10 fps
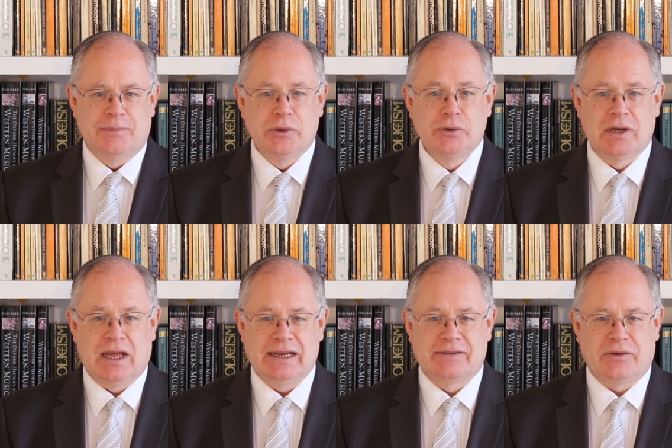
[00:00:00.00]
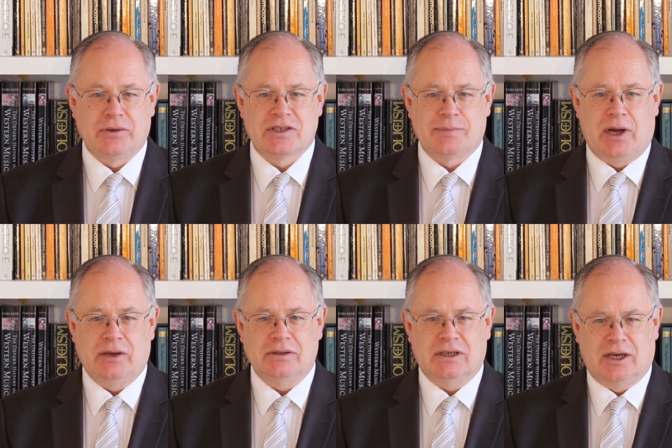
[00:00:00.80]
Moonlight falls
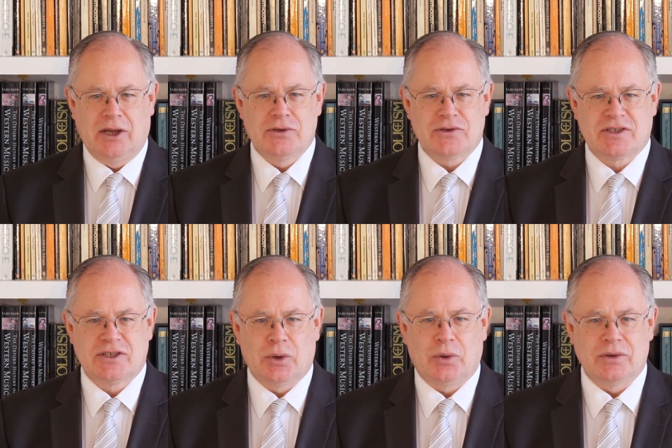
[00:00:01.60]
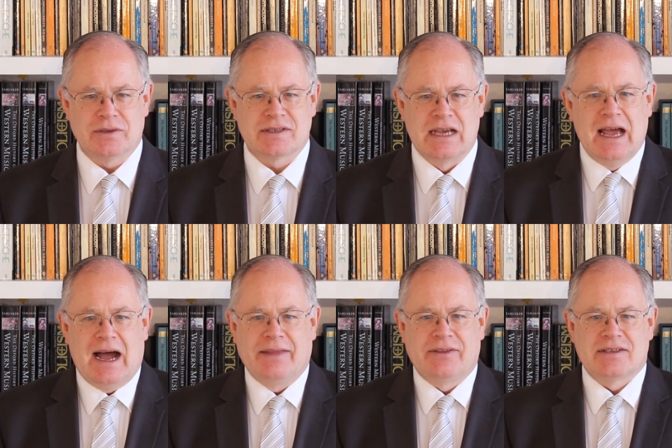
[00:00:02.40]
upon closed doors.
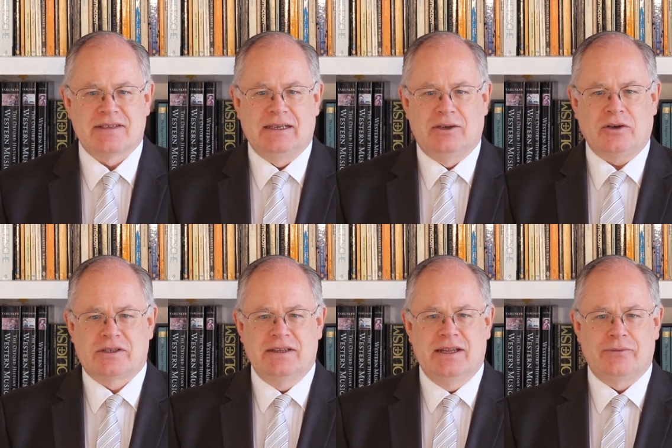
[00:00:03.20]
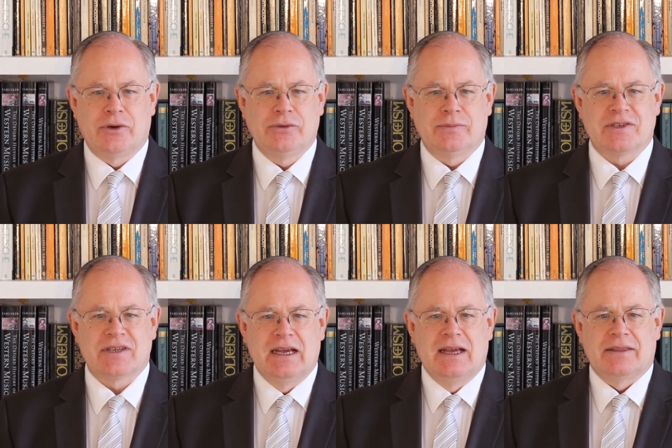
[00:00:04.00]
Others are locked in their rooms.